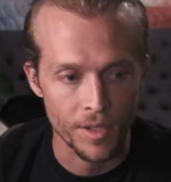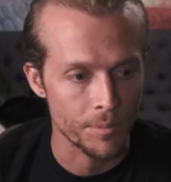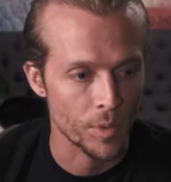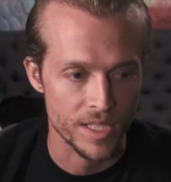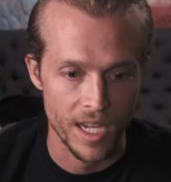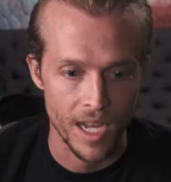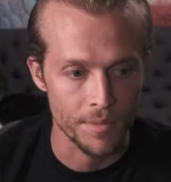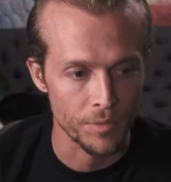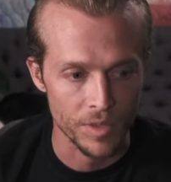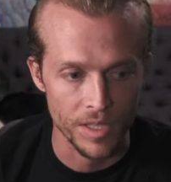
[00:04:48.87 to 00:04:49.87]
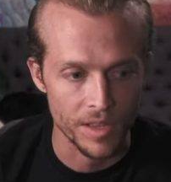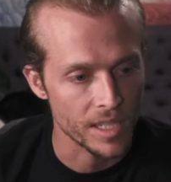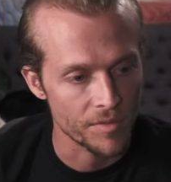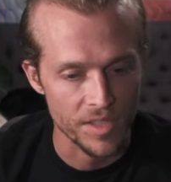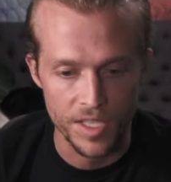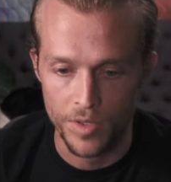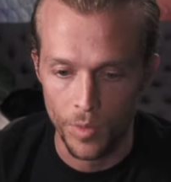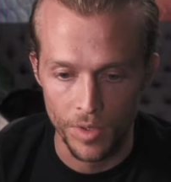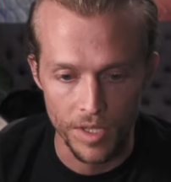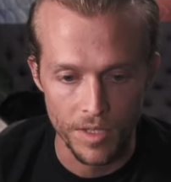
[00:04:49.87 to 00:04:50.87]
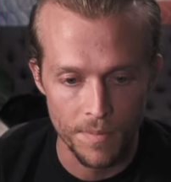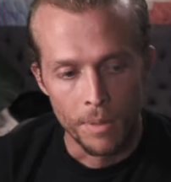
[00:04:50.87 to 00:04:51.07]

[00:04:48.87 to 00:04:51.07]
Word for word: I need more time to really think if this is worth it.